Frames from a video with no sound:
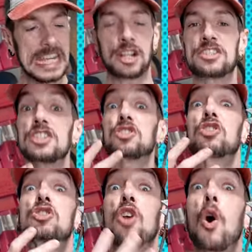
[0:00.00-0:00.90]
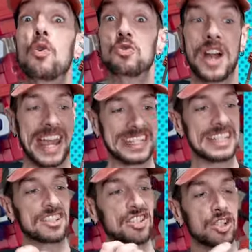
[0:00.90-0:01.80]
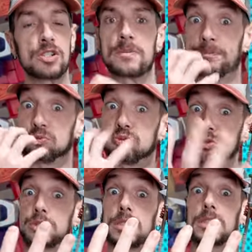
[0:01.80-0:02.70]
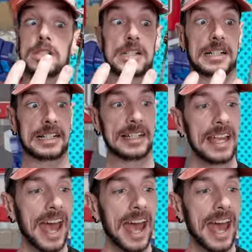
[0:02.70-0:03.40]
because it's so red, it's so raw,